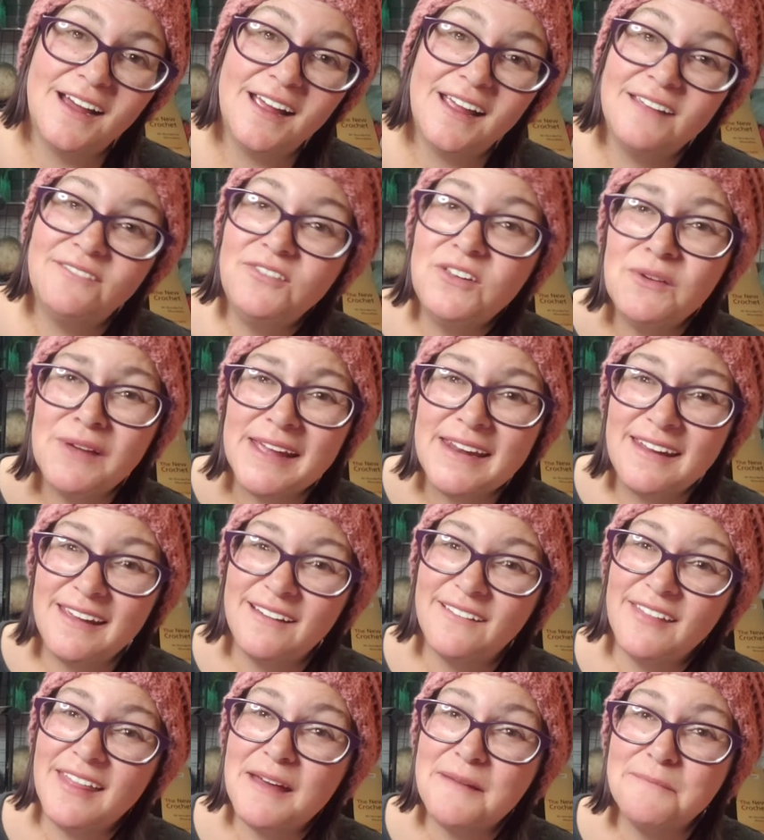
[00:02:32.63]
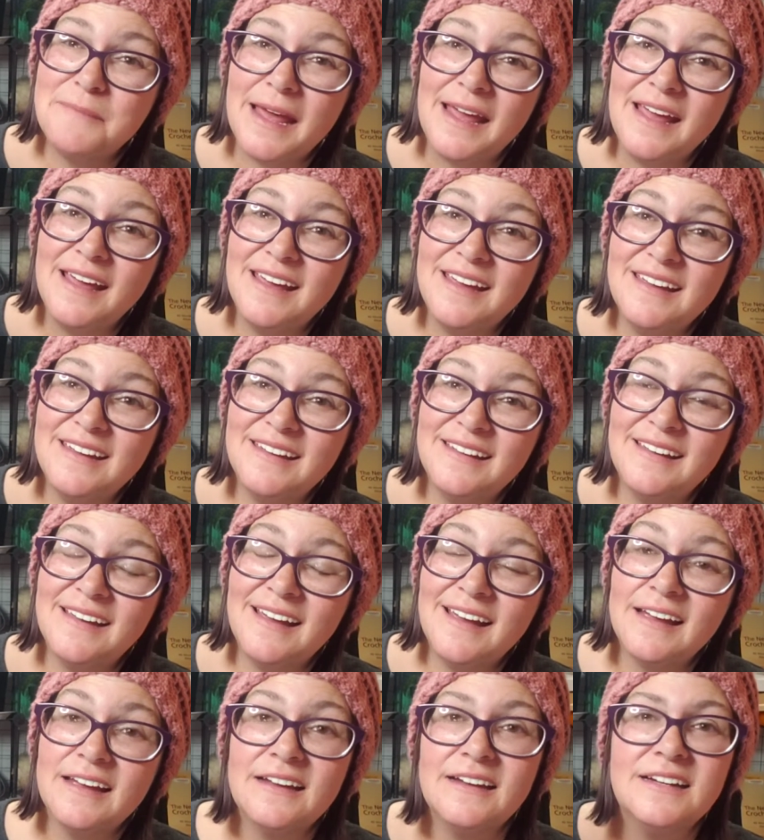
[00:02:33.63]
If you can hear that banging,
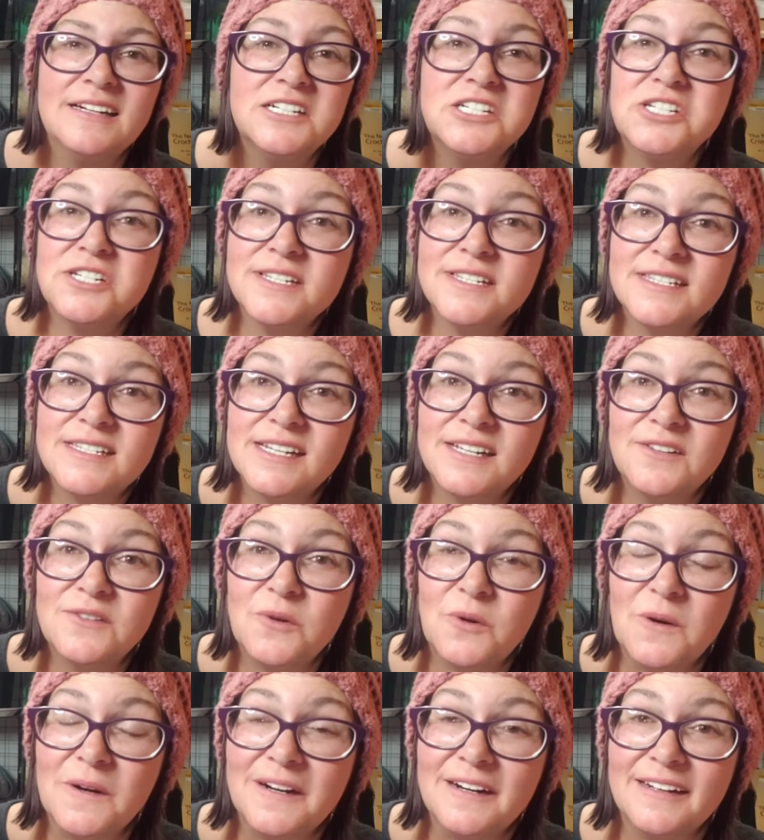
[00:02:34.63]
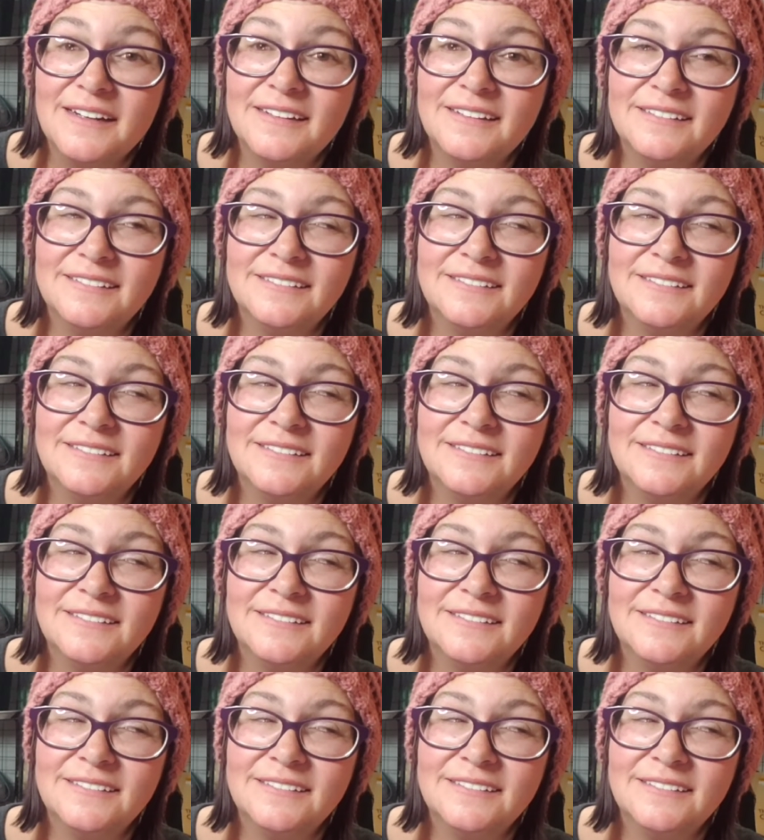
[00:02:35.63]
just ignore it.